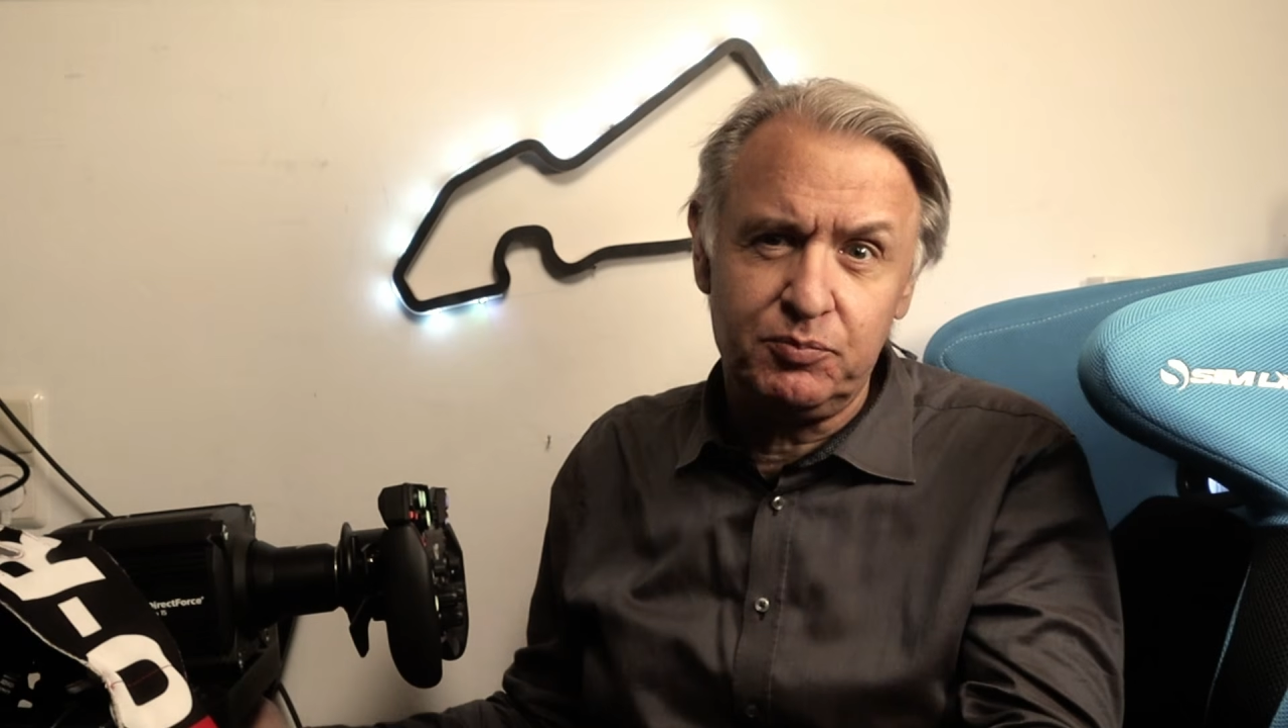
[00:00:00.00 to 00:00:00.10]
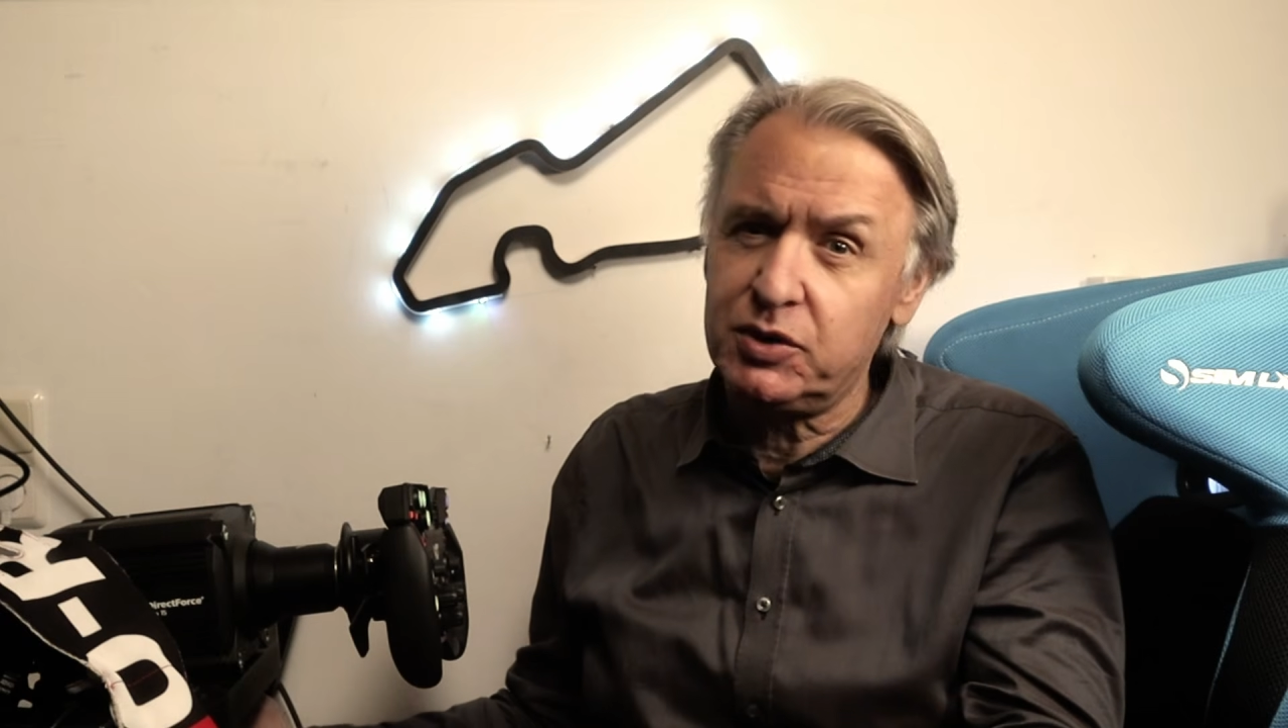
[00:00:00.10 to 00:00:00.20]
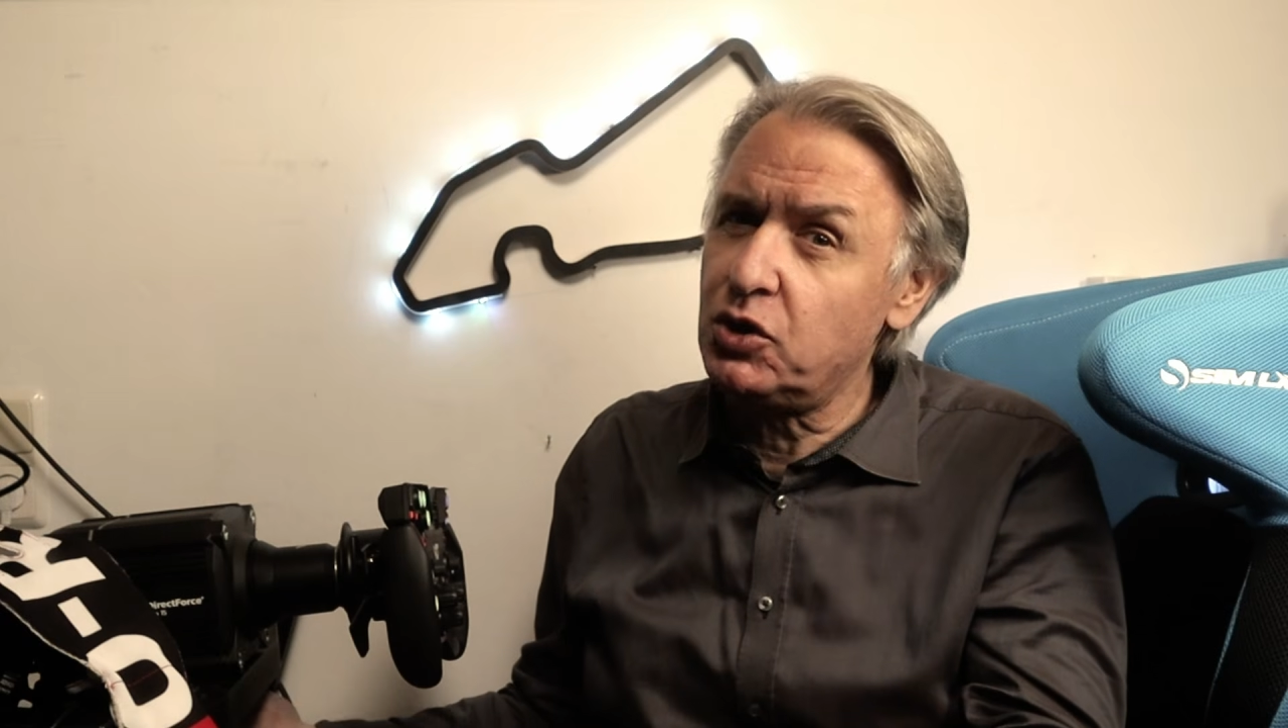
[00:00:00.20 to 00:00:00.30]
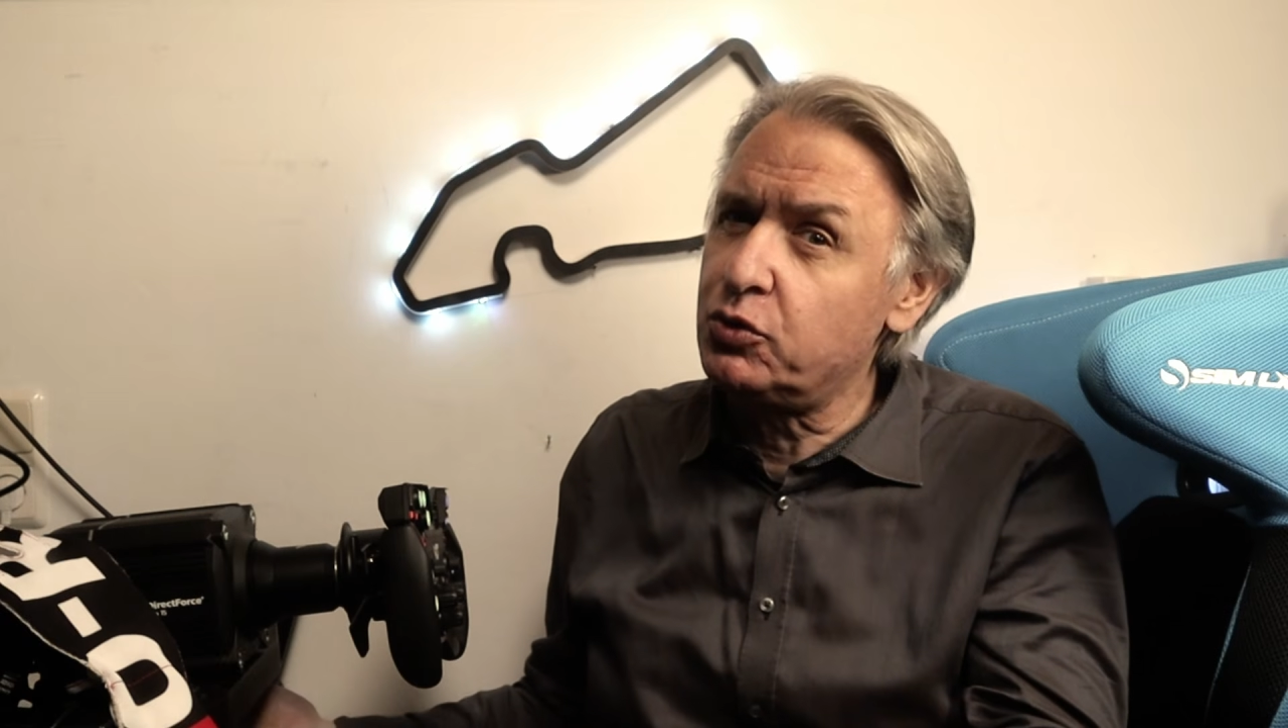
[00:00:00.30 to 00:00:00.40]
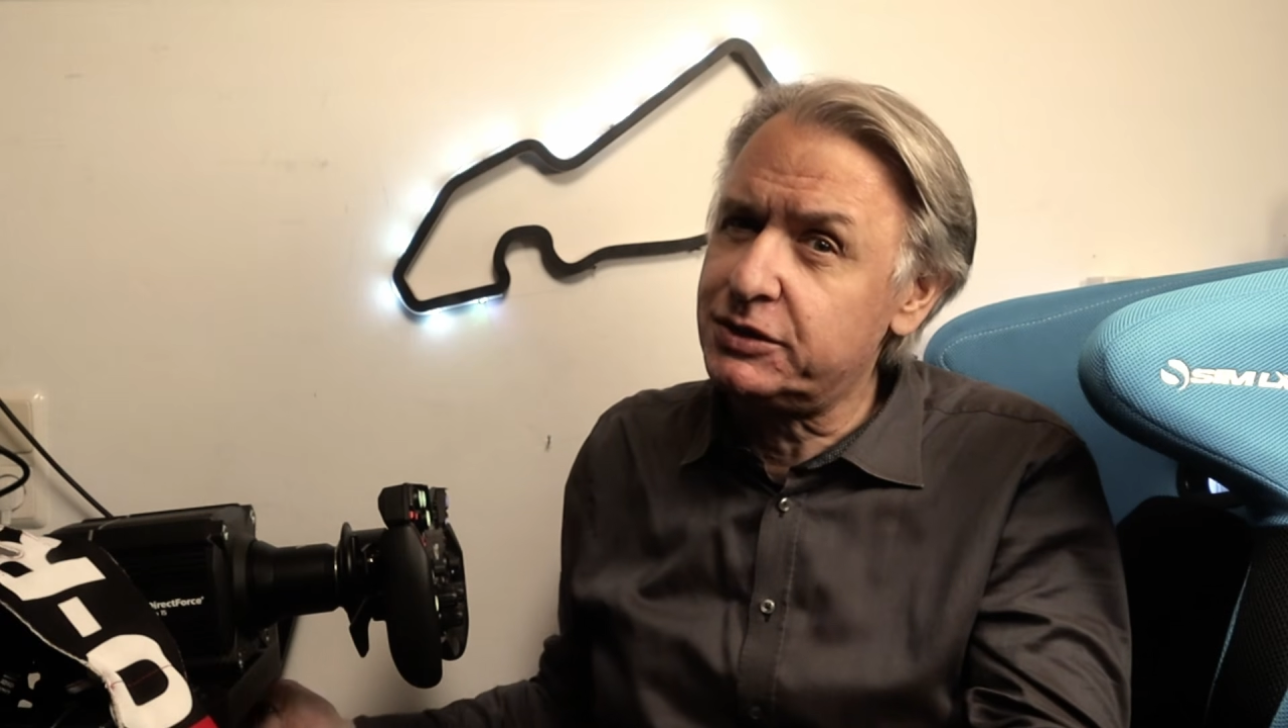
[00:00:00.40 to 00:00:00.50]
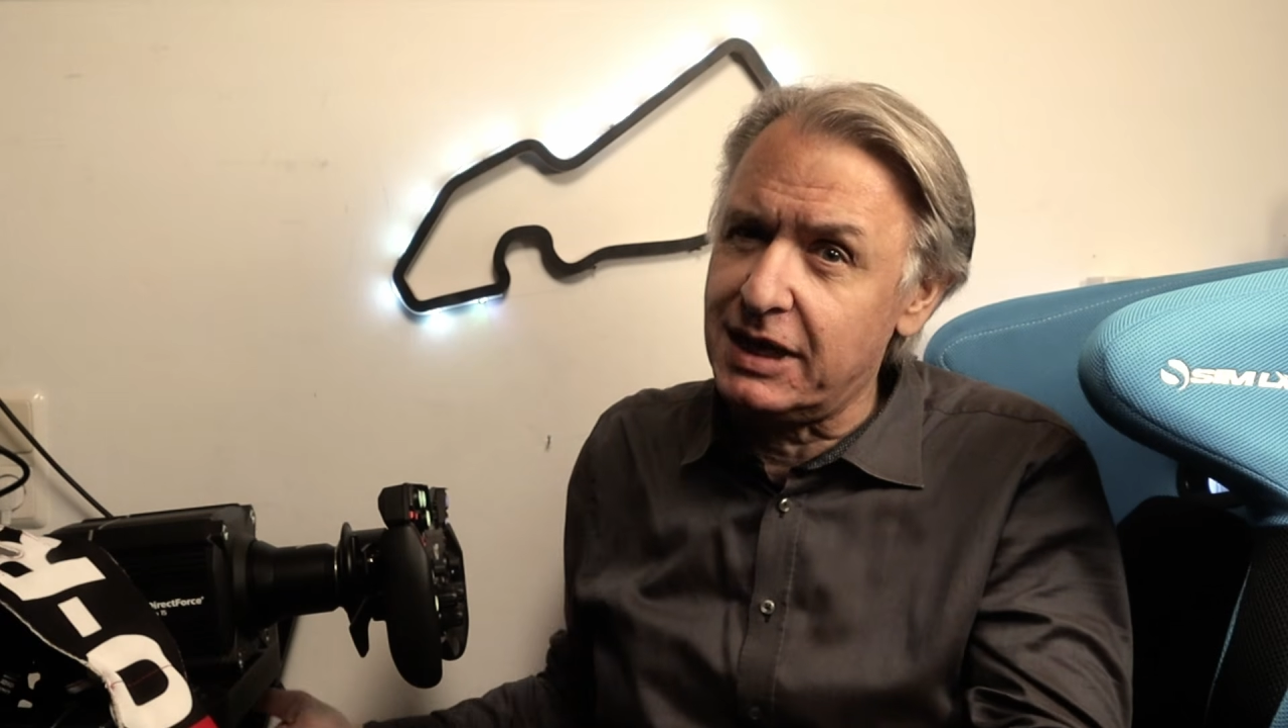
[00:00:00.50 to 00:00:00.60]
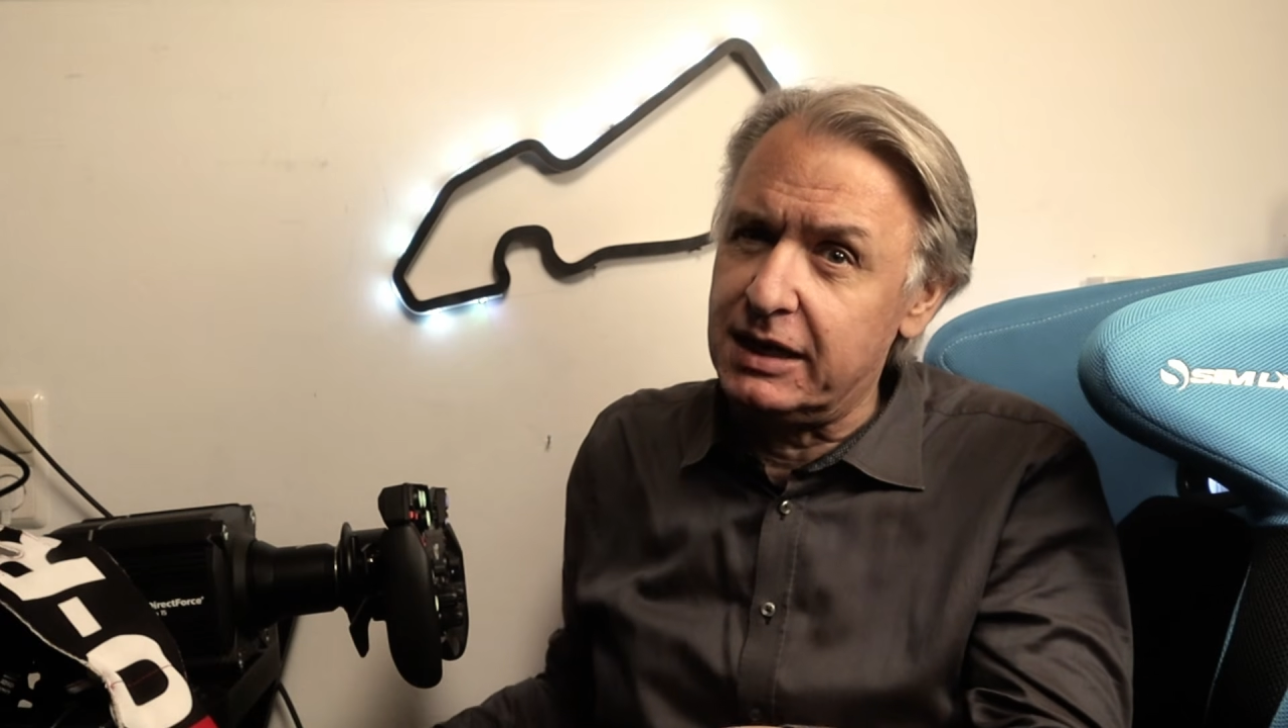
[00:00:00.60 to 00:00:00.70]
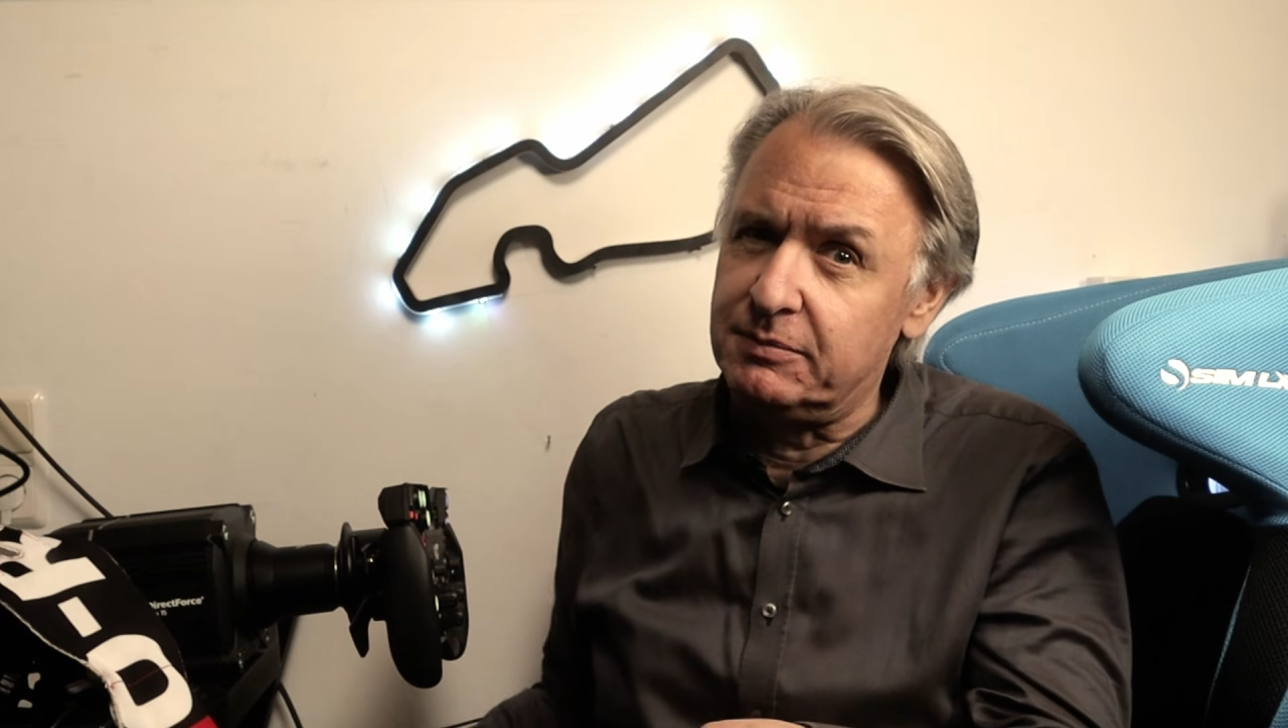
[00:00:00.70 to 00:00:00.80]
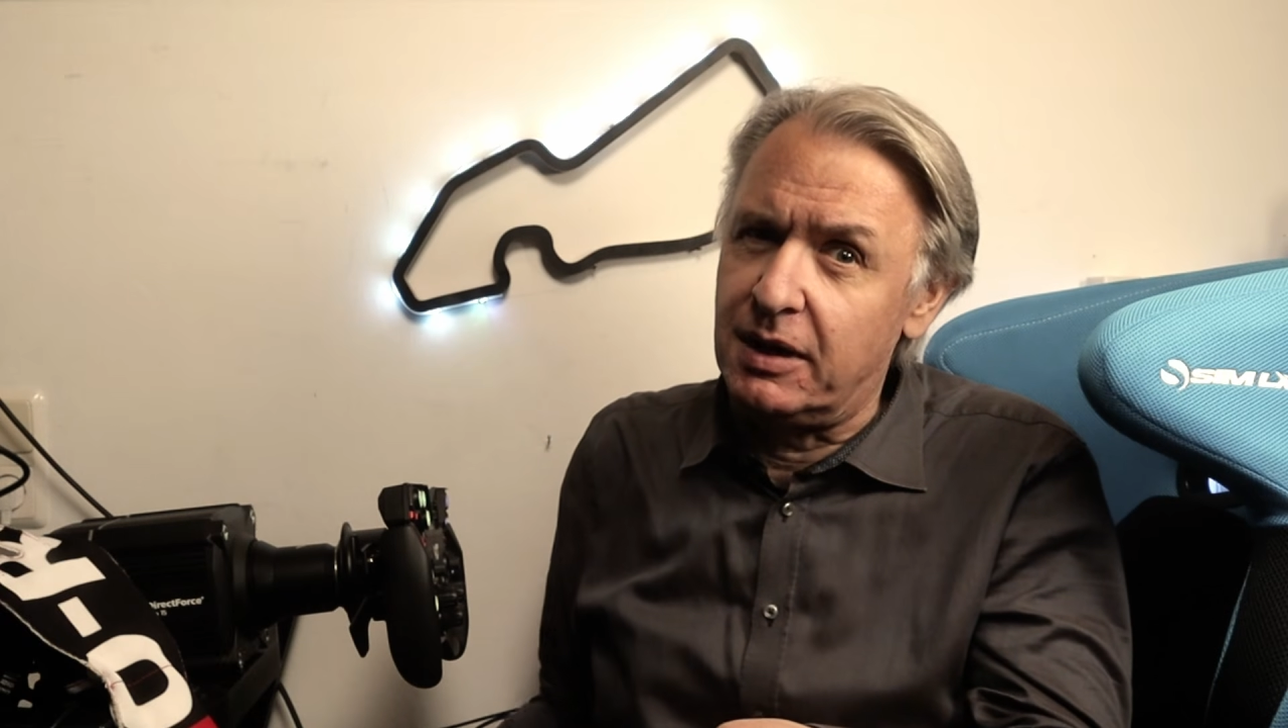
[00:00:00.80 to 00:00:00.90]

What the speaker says: but no side